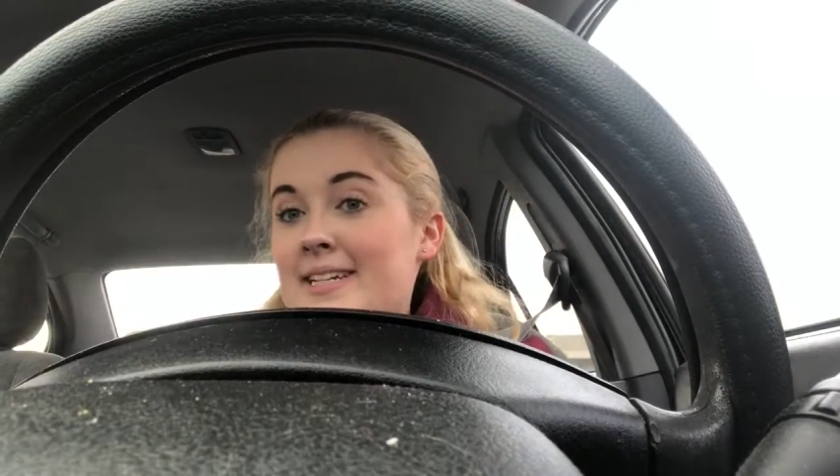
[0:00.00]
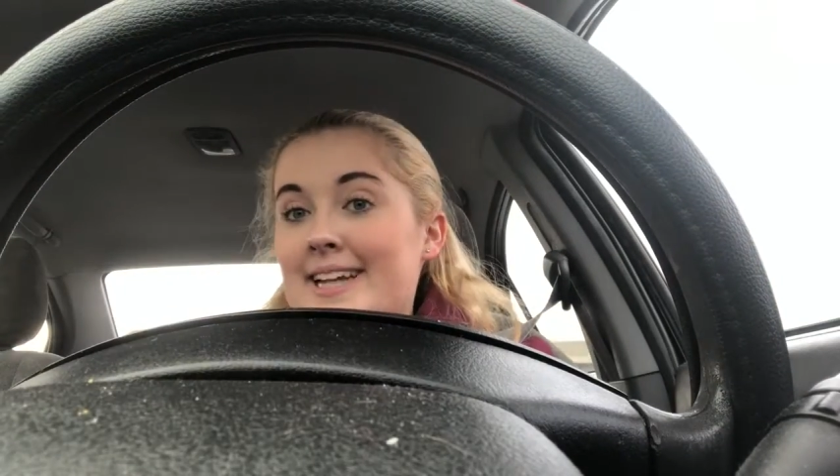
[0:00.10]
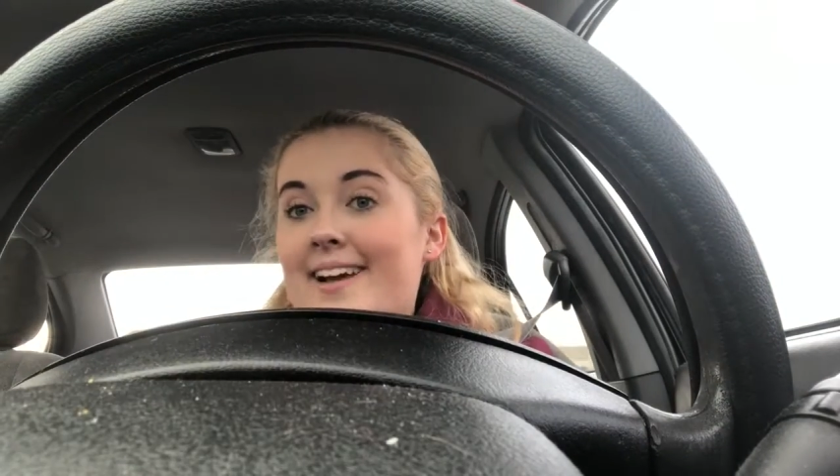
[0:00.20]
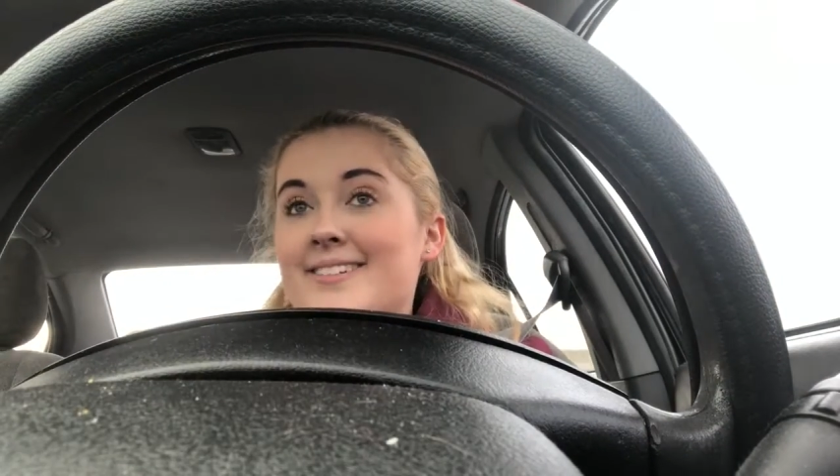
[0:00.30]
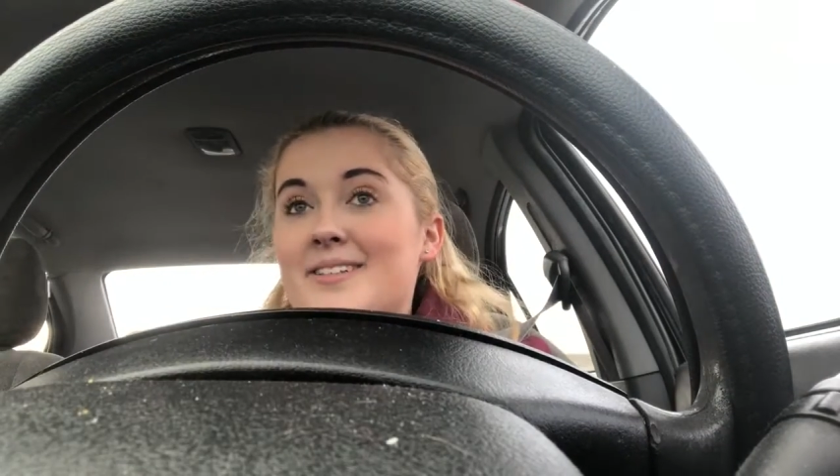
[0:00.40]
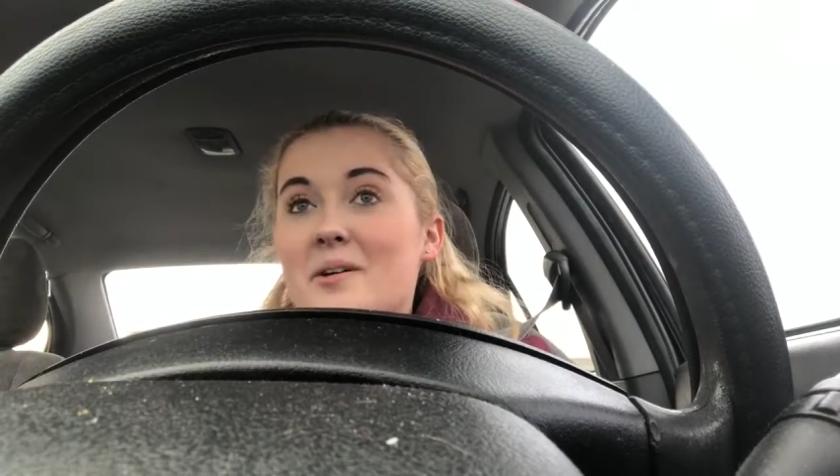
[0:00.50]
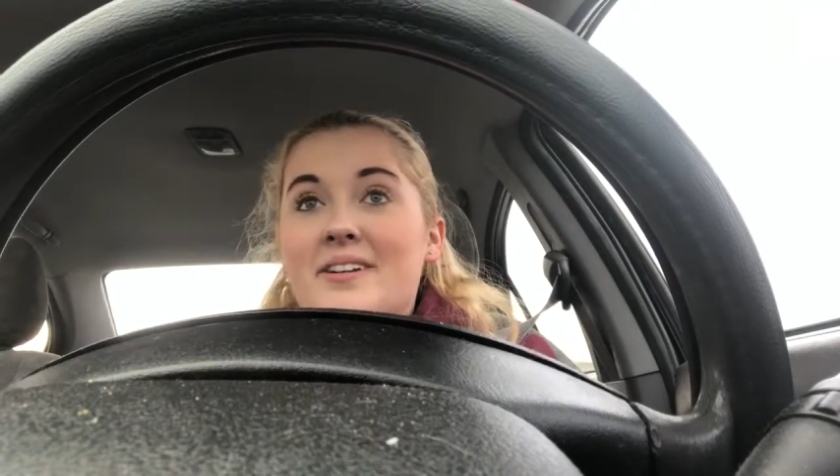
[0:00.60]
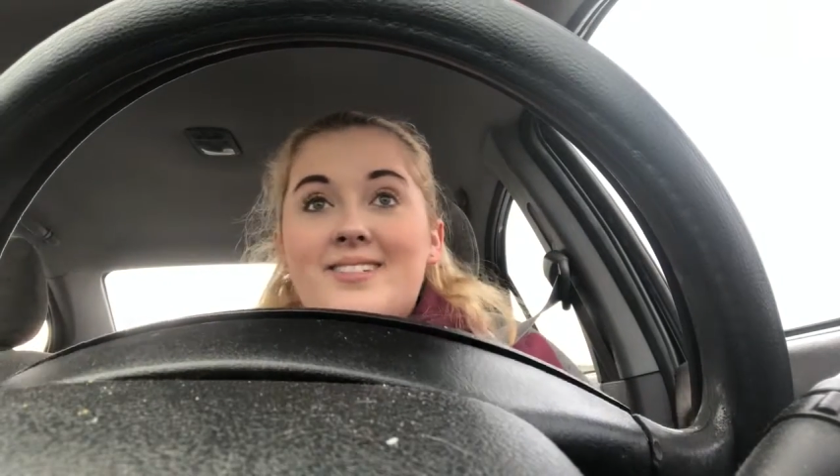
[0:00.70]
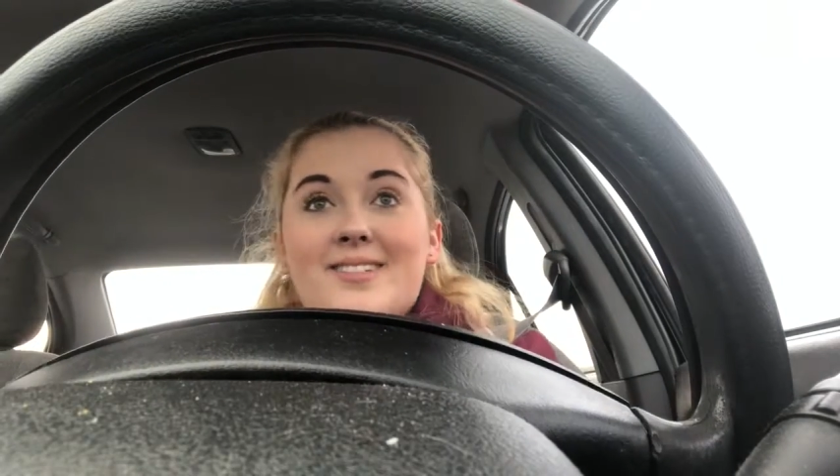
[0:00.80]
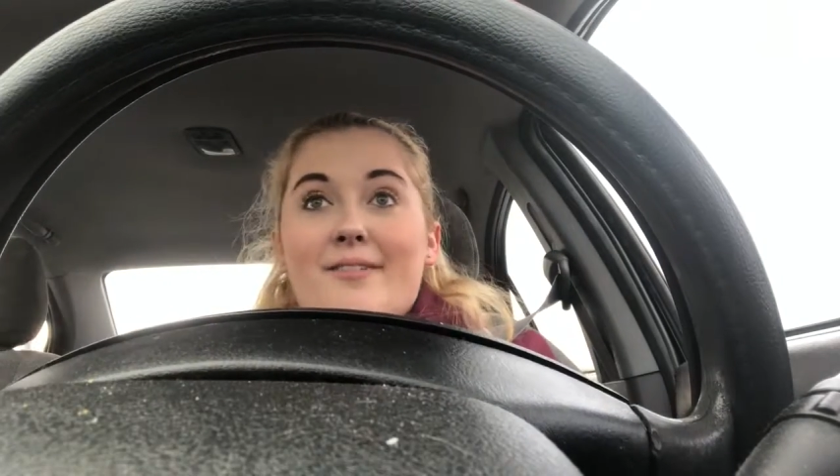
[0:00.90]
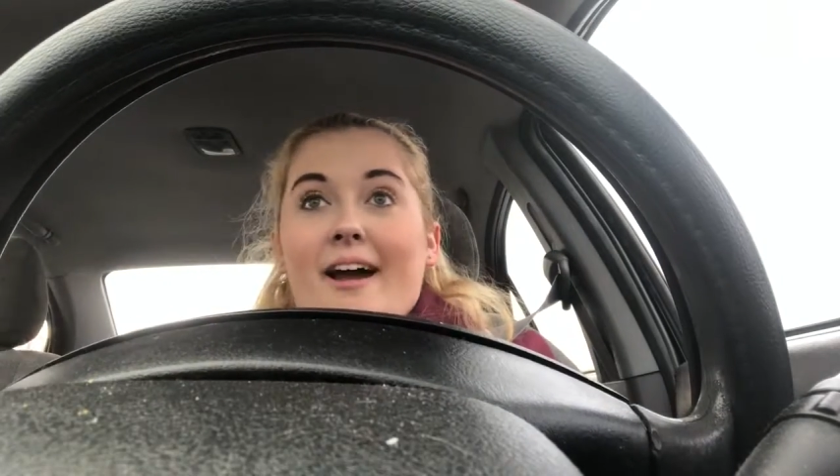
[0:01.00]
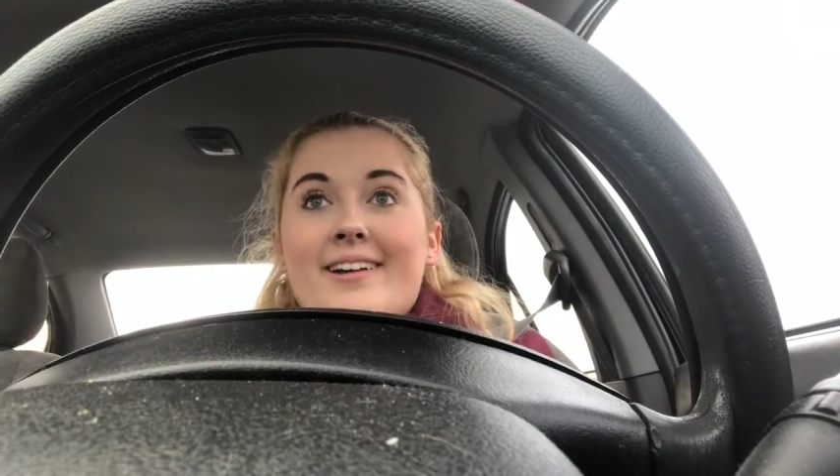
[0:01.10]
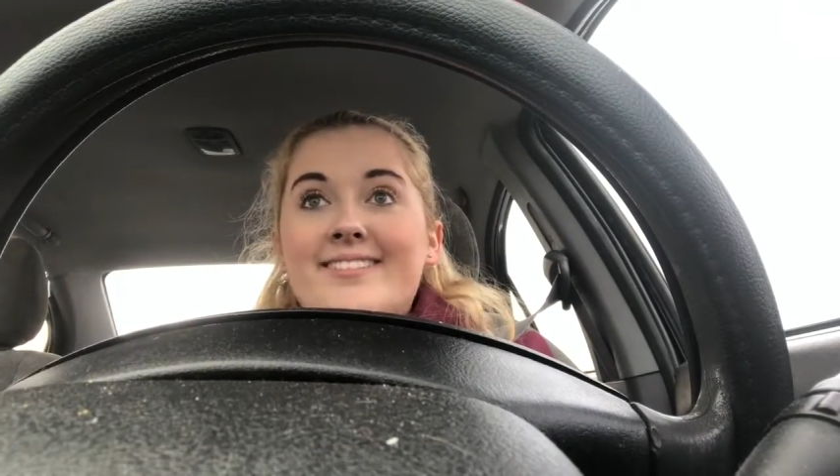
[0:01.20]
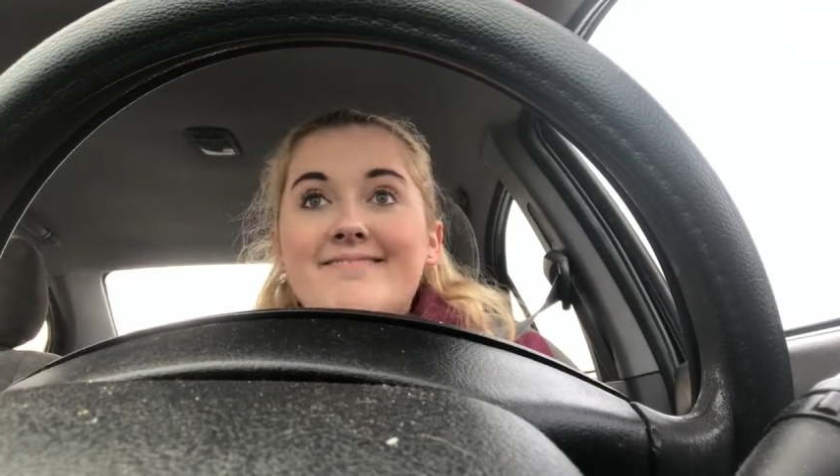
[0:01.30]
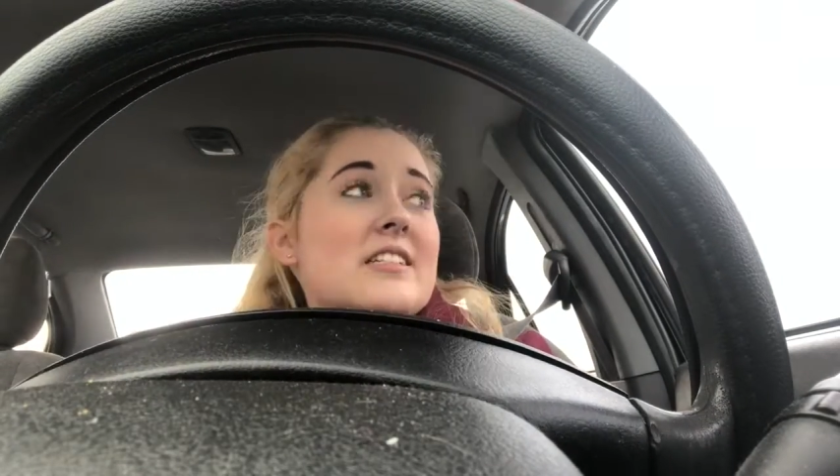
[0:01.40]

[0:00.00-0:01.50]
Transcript: Monday, so it's fine.